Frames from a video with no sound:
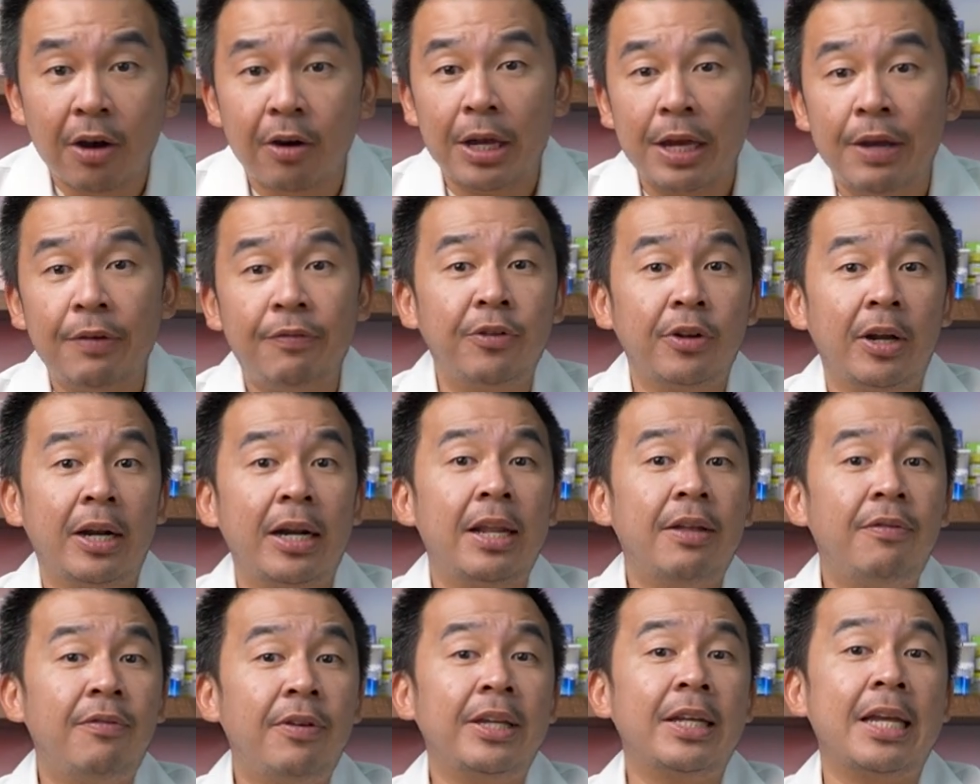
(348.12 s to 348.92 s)
if you're
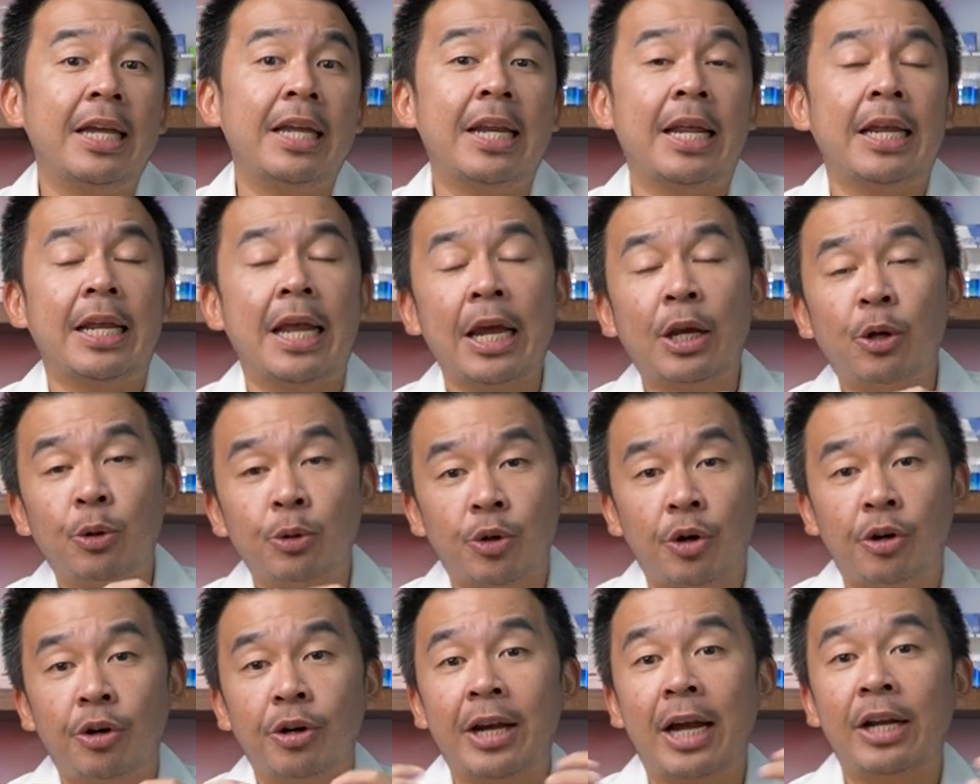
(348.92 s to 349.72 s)
living in an
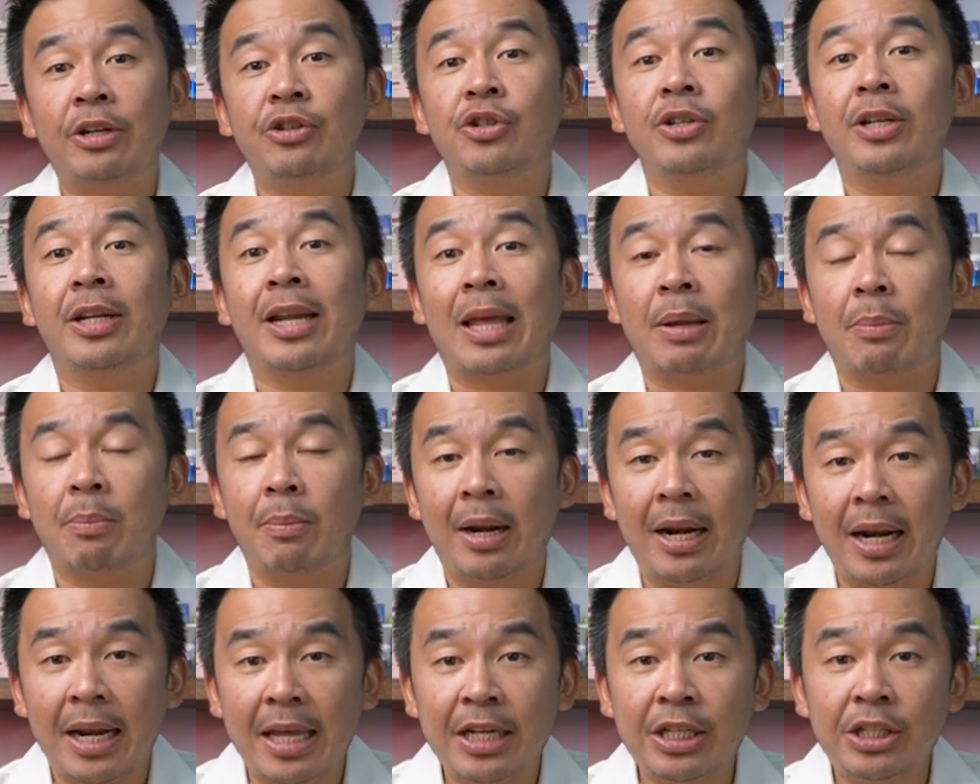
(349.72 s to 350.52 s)
equatorial country like
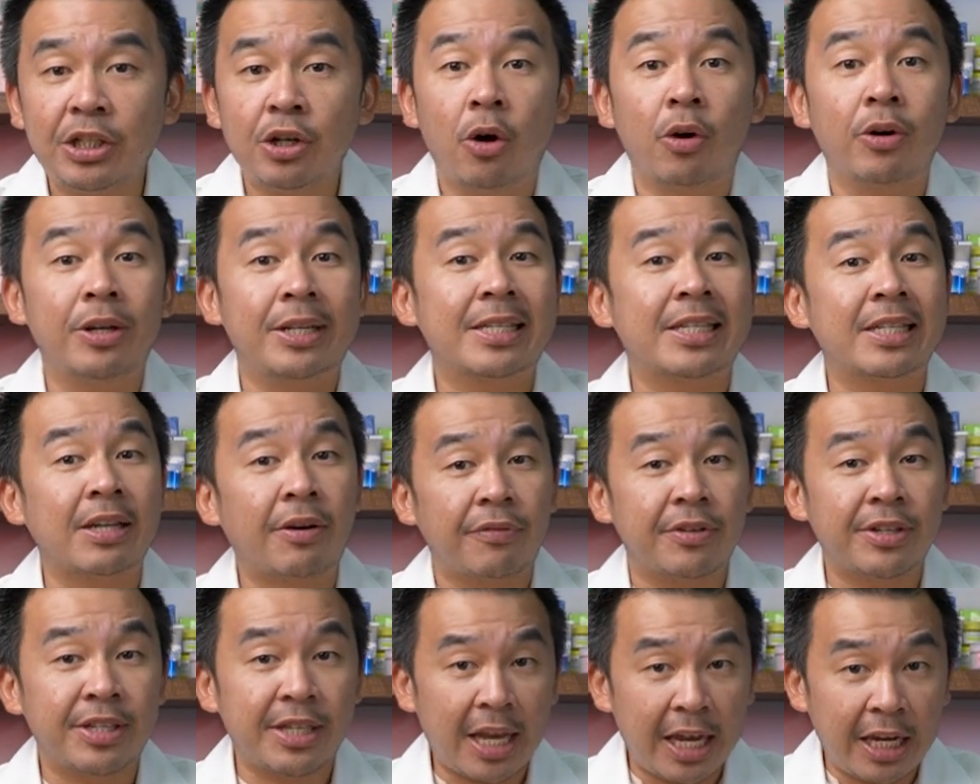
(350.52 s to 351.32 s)
Malaysia or in
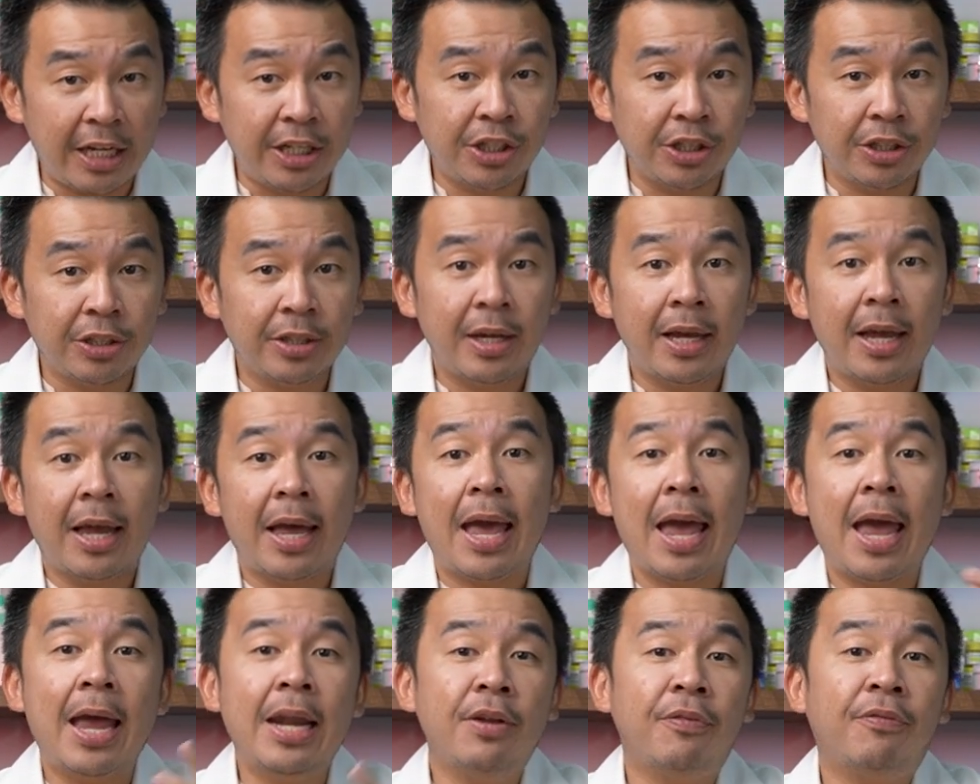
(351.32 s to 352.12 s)
Southeast Asia,
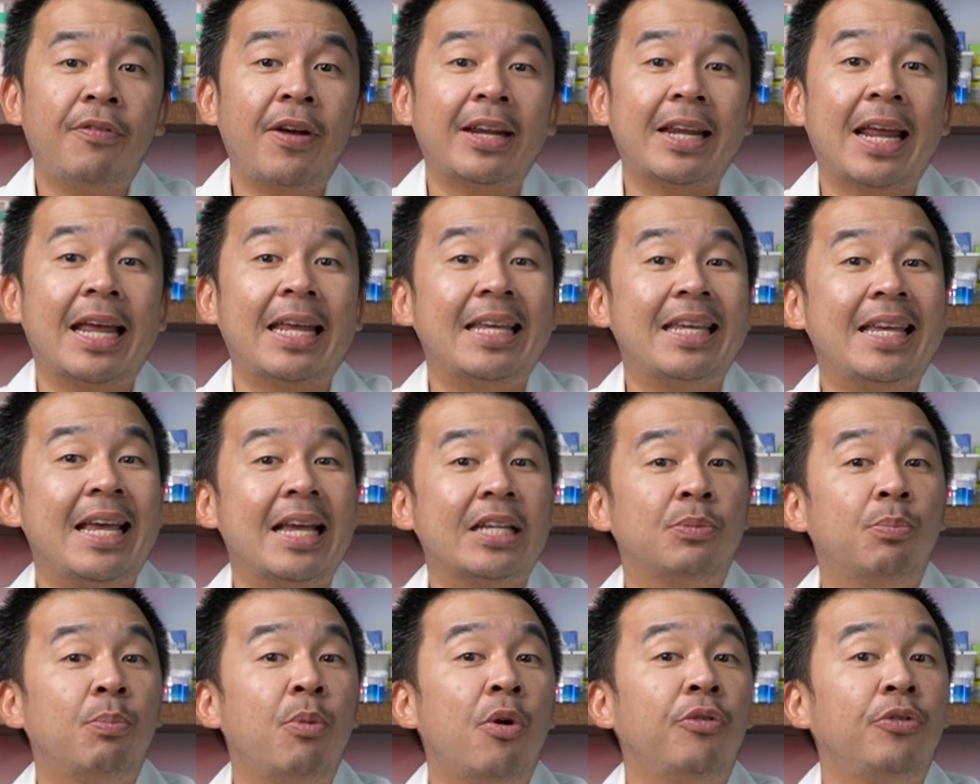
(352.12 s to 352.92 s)
and the fact that it
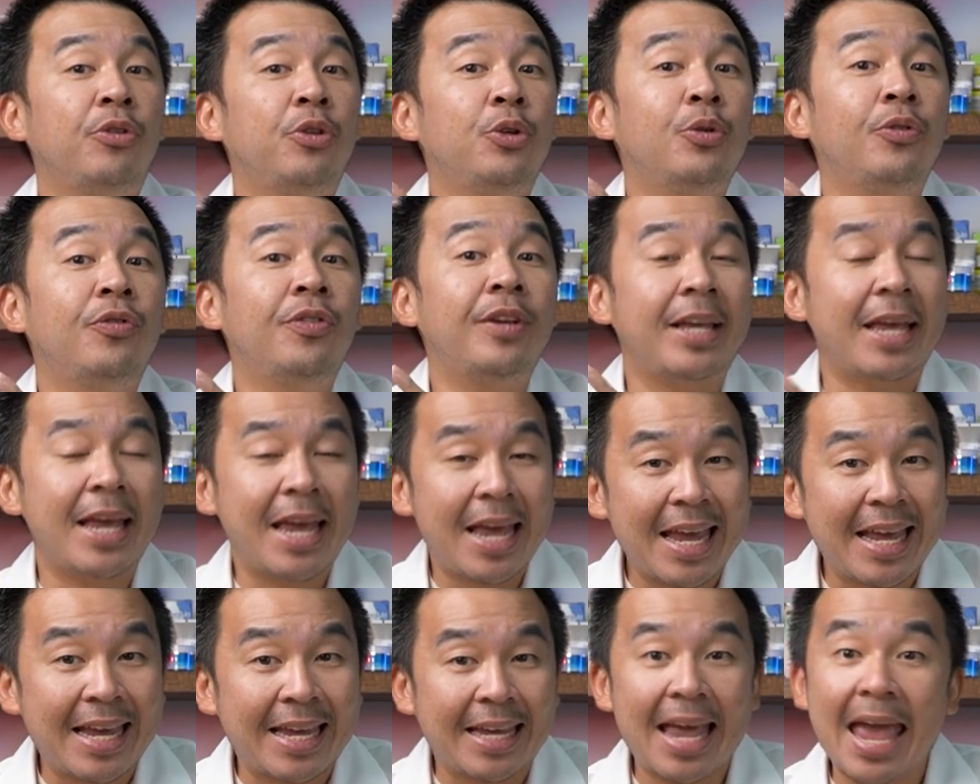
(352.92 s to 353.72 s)
has both U V
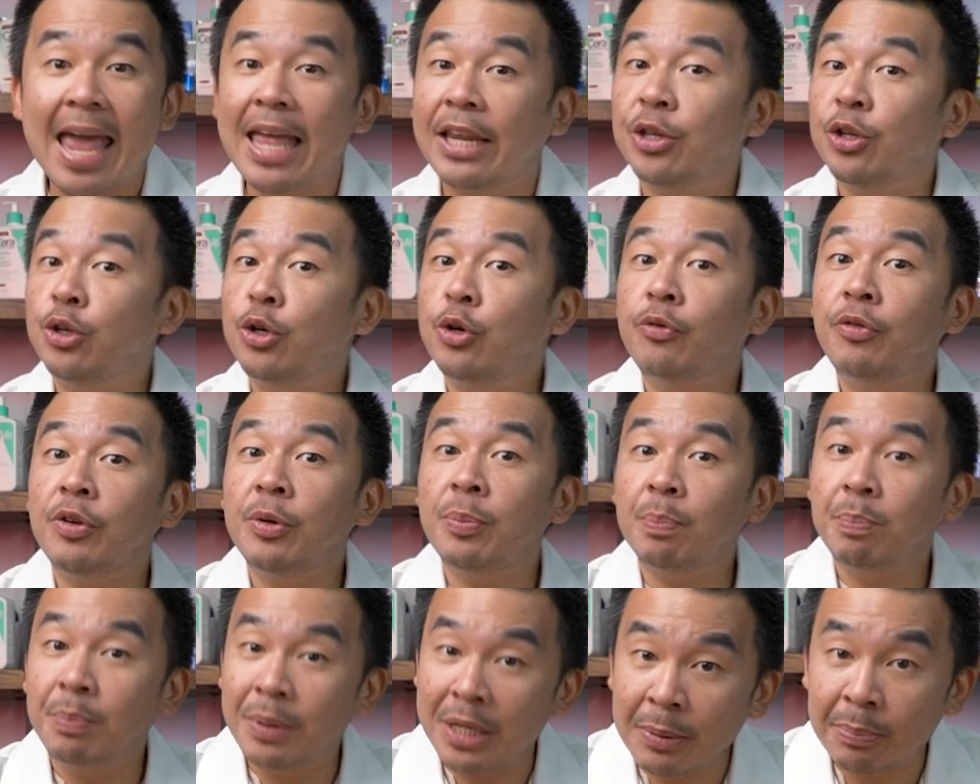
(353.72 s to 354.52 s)
A and U V
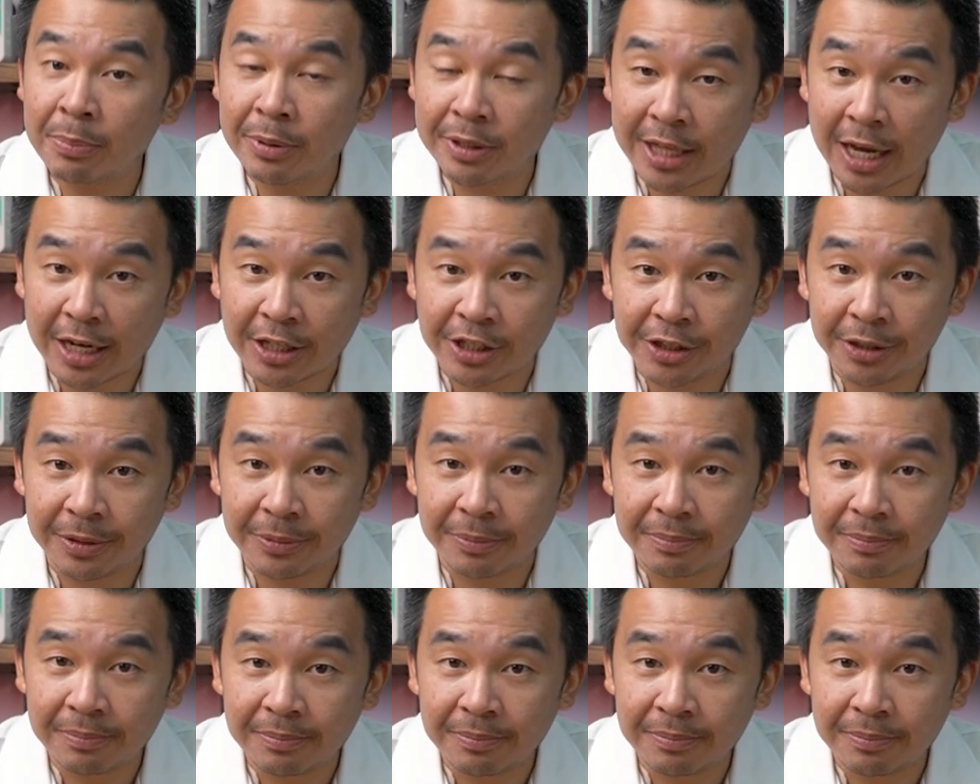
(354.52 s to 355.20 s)
B protection.